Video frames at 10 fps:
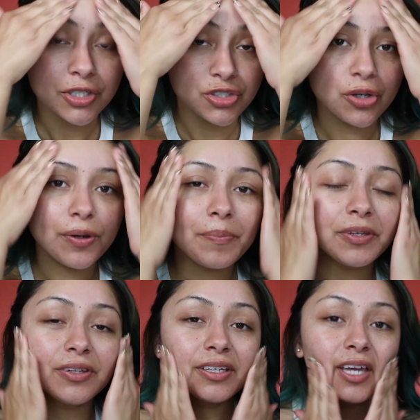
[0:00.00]
Joa
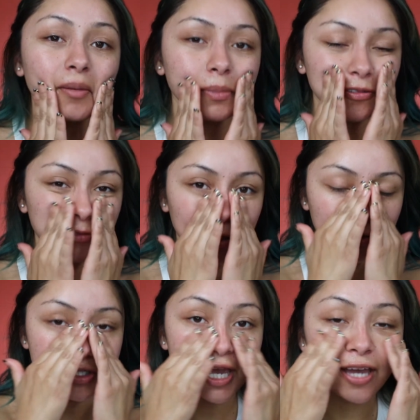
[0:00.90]
Beauty can be
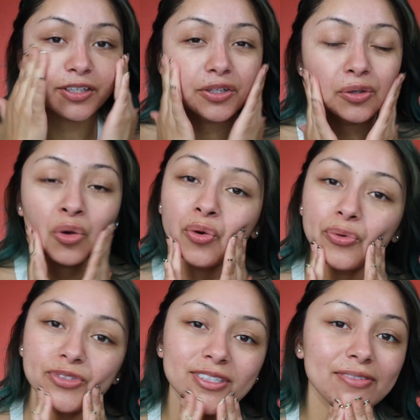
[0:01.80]
found at your local
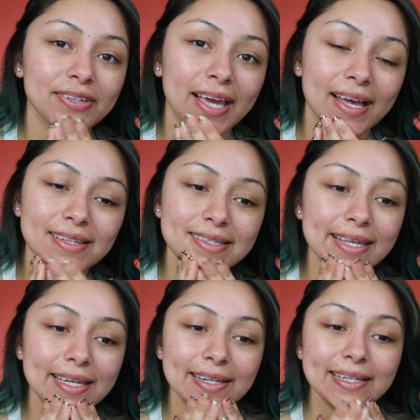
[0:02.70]
CVS.
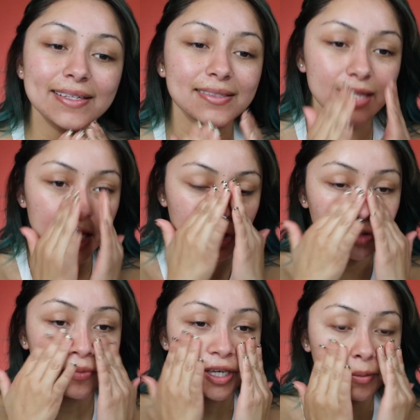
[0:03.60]
It is a
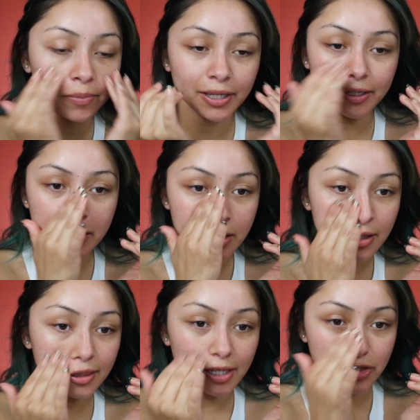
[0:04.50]
new makeup line
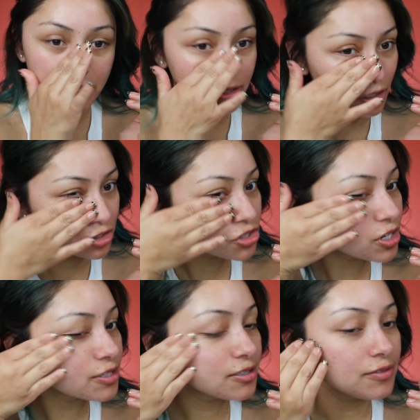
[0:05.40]
that just launched
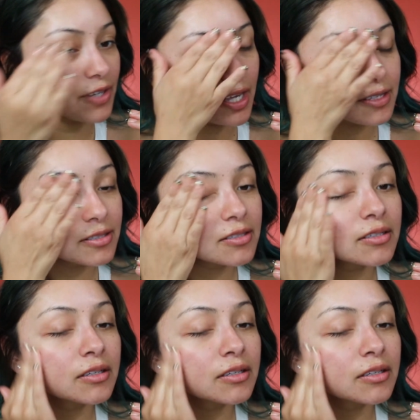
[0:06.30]
at CVS.